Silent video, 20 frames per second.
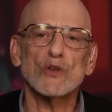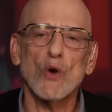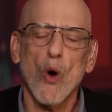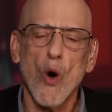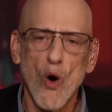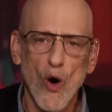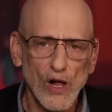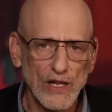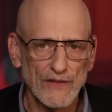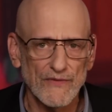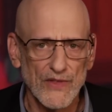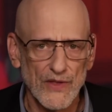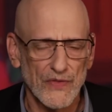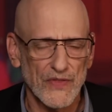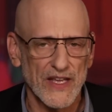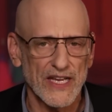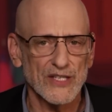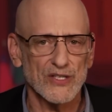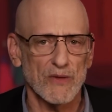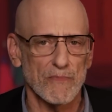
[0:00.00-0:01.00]
So all of the
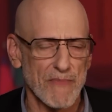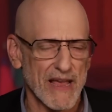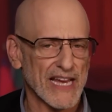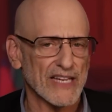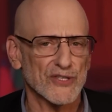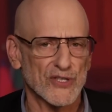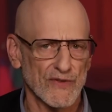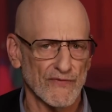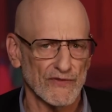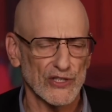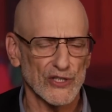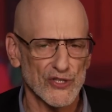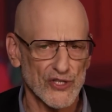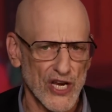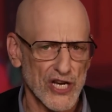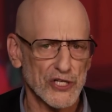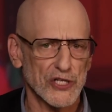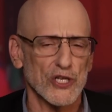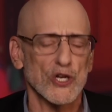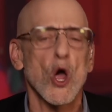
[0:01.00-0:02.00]
things that make civil
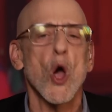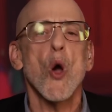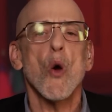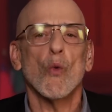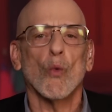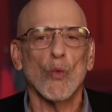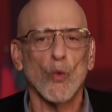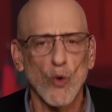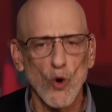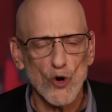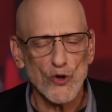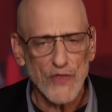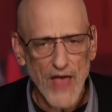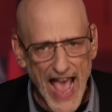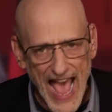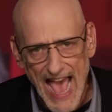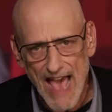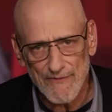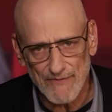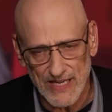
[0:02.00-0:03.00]
civilization worth
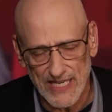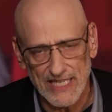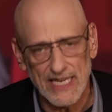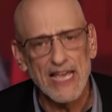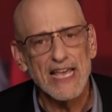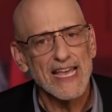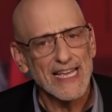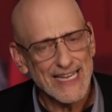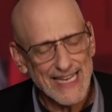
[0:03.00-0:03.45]
having